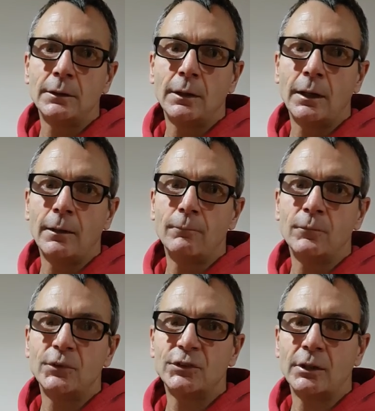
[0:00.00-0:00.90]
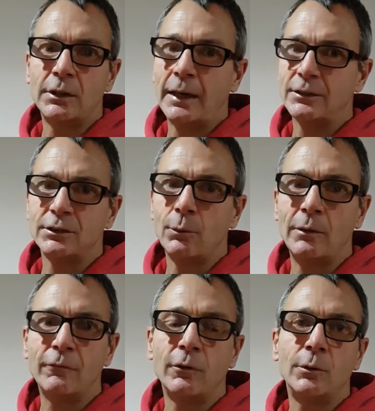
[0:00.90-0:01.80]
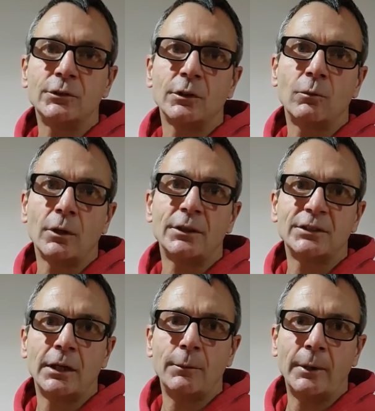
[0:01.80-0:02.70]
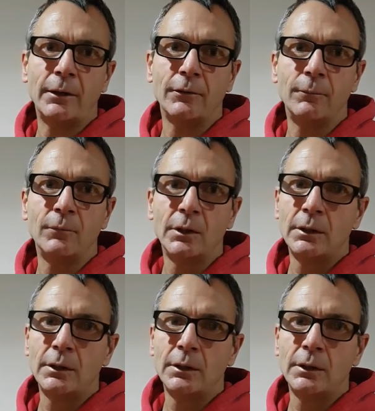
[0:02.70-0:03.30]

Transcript: Um, Sony has no influence on what I say about them,